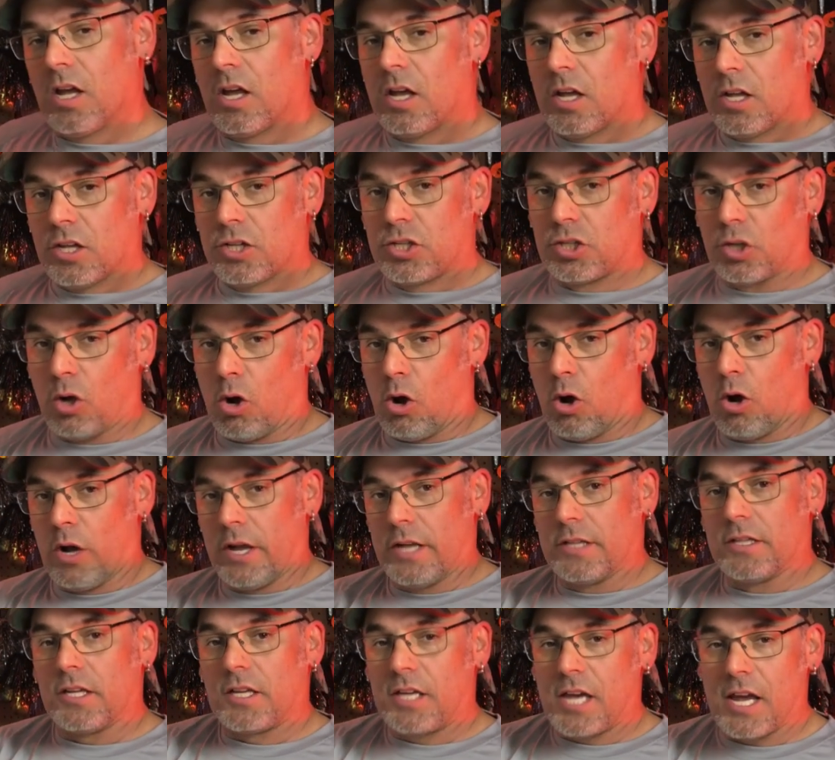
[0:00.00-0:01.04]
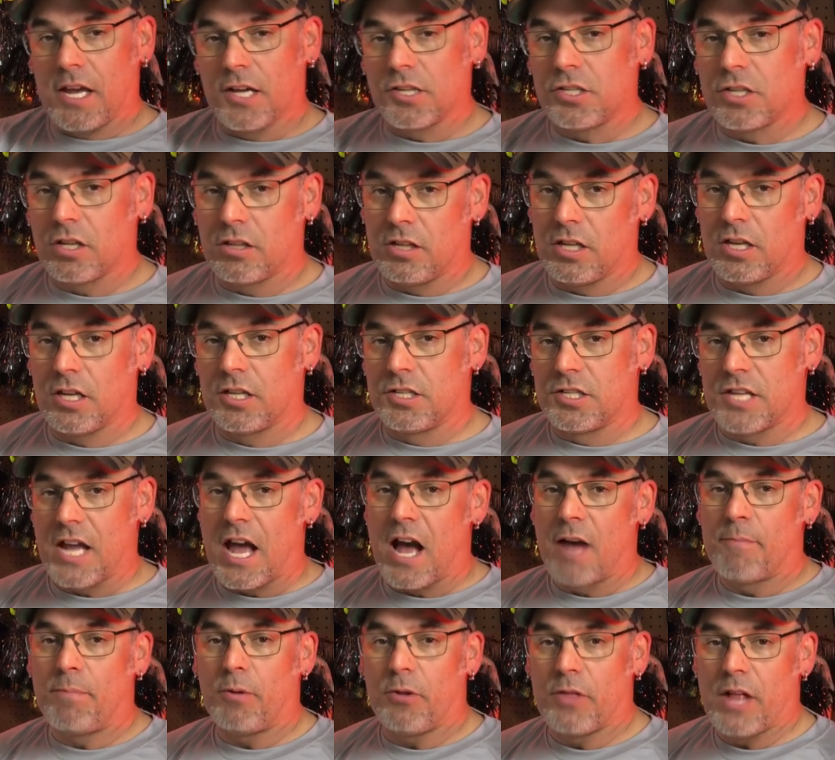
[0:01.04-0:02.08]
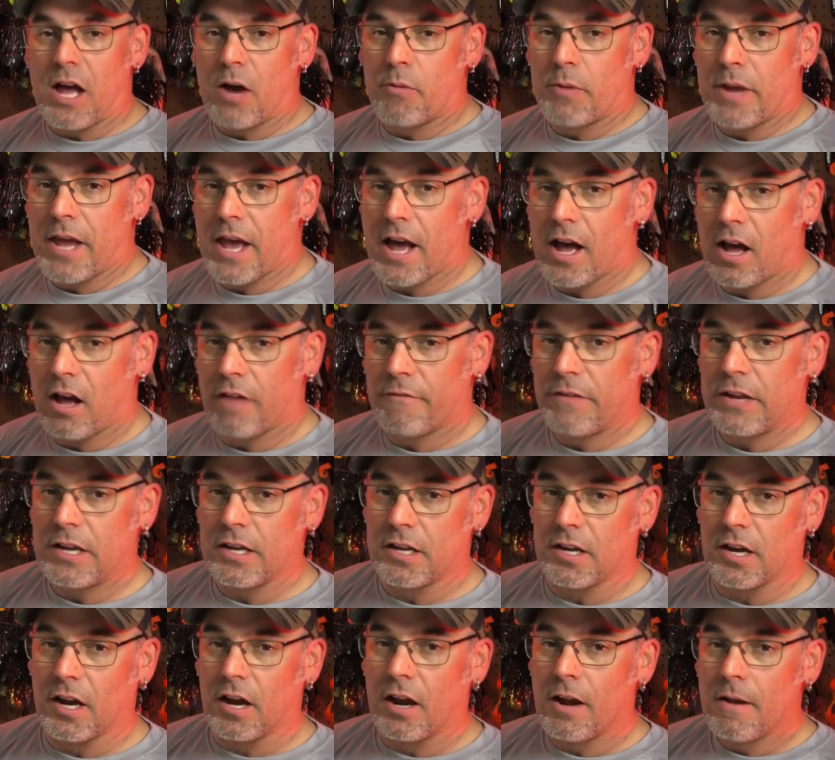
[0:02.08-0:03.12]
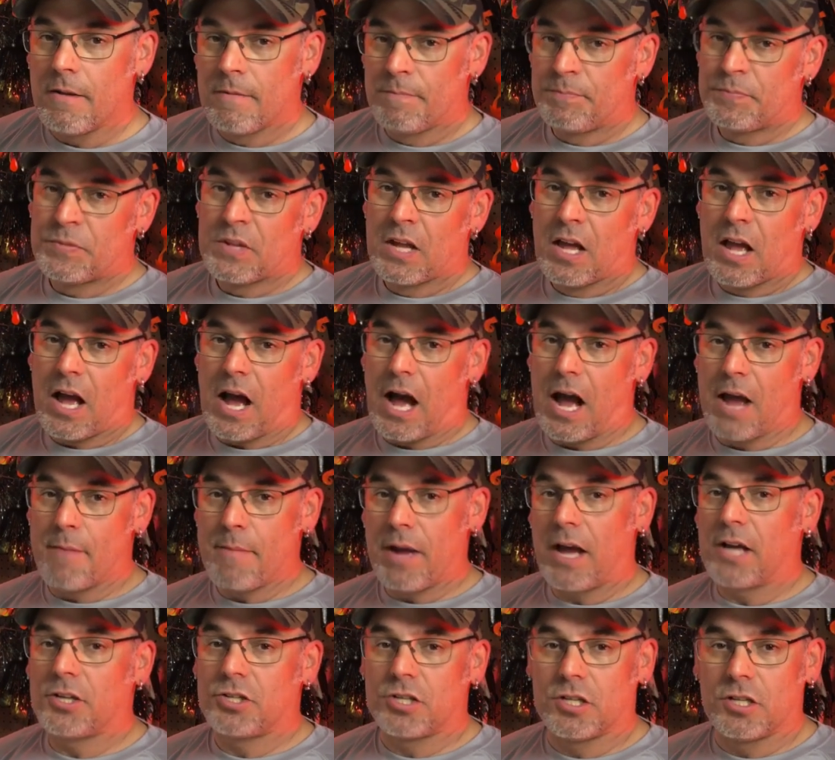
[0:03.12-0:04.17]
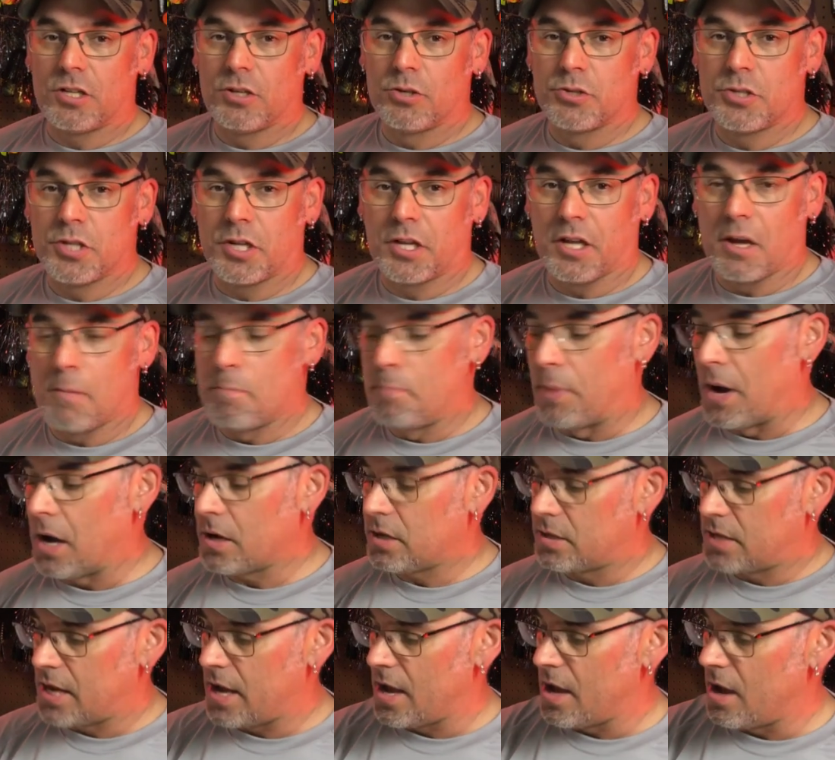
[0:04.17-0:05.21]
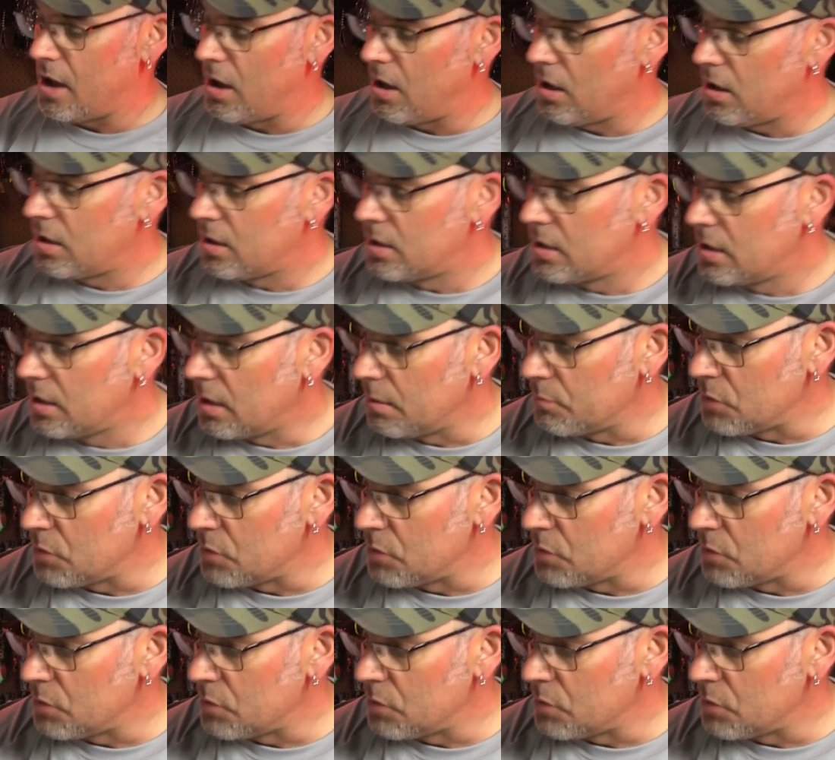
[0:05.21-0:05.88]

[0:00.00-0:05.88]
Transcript: So in the case of the example that we have here, I'm actually using a bucktail. I'm